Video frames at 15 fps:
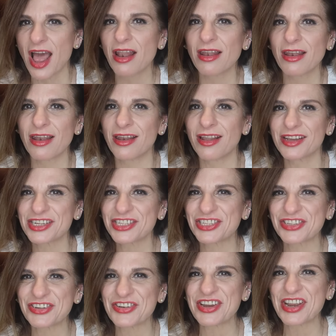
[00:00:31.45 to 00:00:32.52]

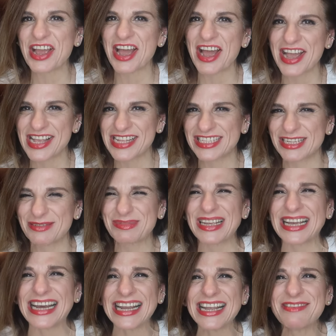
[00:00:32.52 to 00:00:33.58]
luxury items
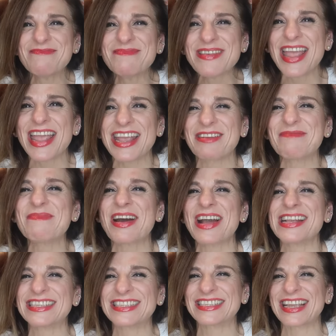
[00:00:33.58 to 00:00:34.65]
I make
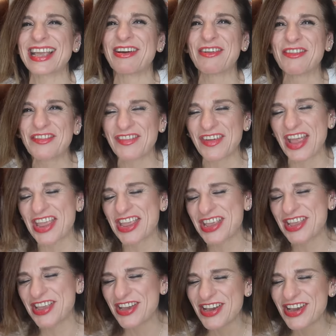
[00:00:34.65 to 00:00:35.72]
myself.
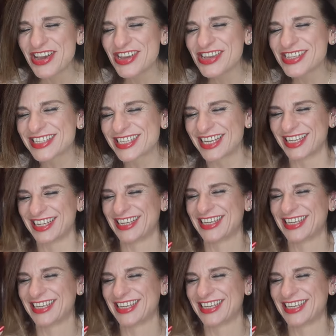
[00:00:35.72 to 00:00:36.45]
Yes,